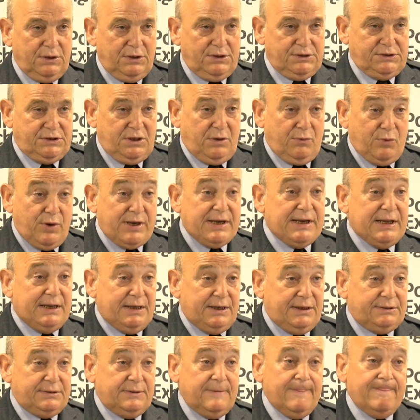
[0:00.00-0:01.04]
So we
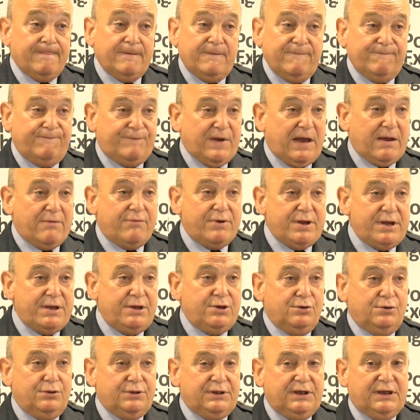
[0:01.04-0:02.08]
need very
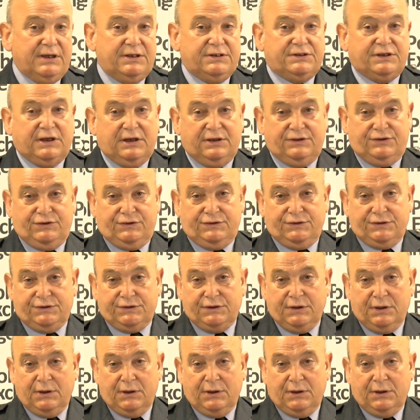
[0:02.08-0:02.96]
good intelligence,